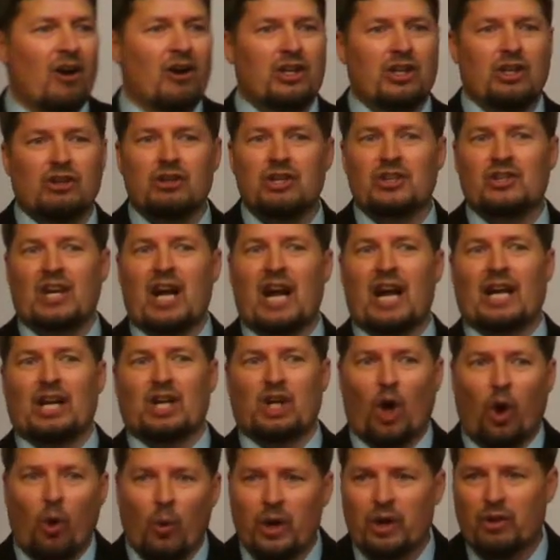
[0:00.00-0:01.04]
and you're just kind of
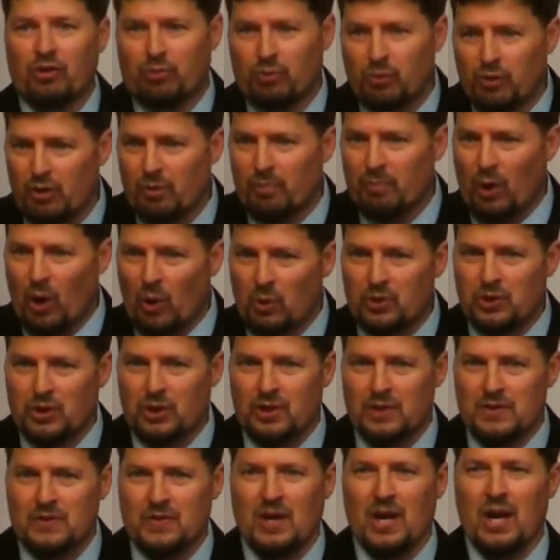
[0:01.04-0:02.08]
going through the
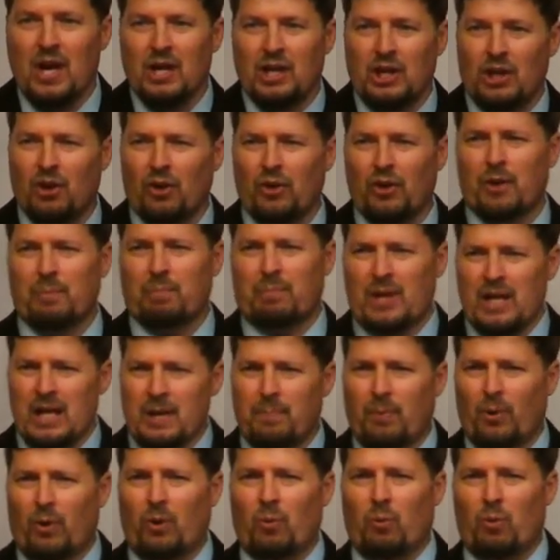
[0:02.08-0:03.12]
motions, you know that
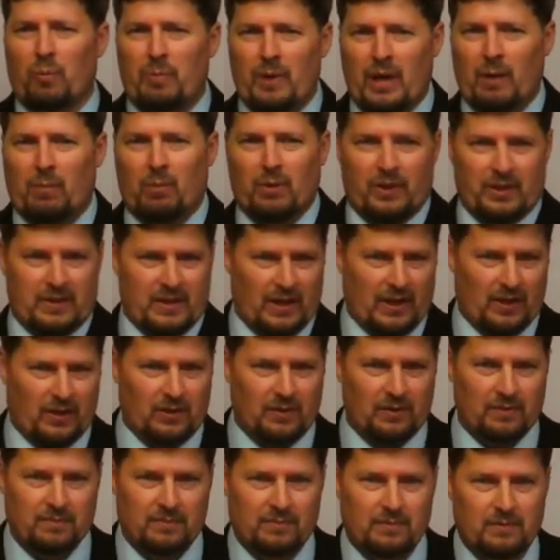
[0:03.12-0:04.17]
people will be able to
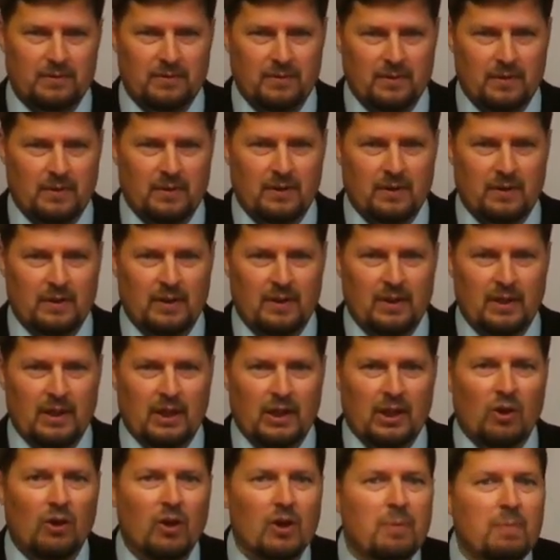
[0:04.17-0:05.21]
tell.
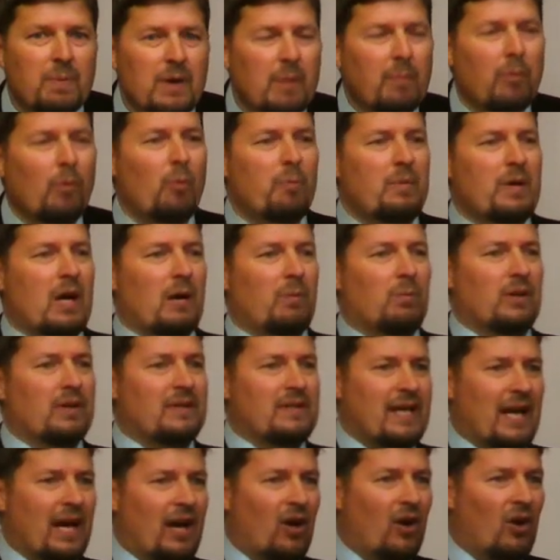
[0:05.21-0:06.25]
You know that people will be able to
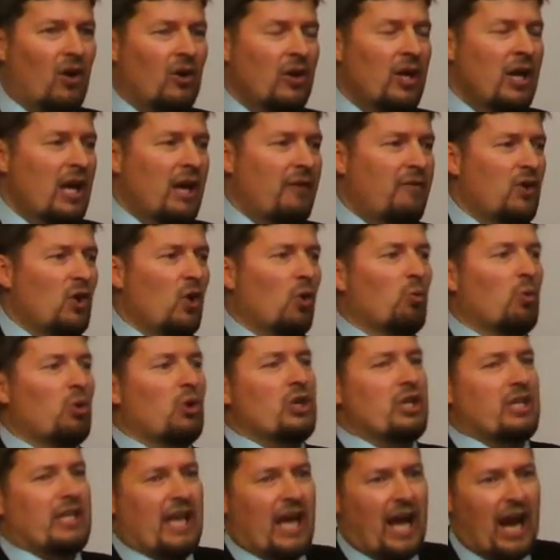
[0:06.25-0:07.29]
tell if you don't
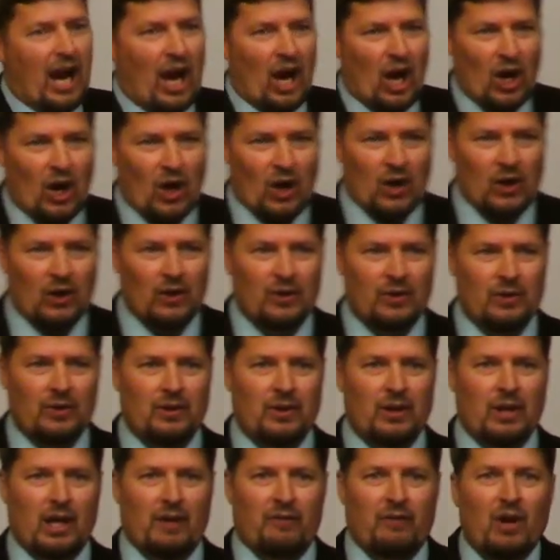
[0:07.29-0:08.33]
really care,
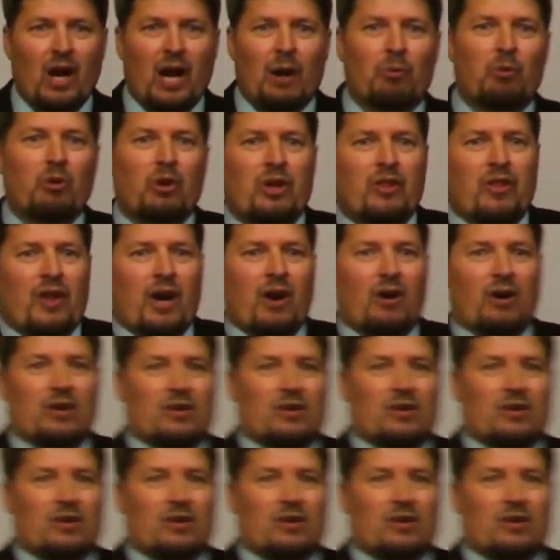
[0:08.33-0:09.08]
if you're not really there to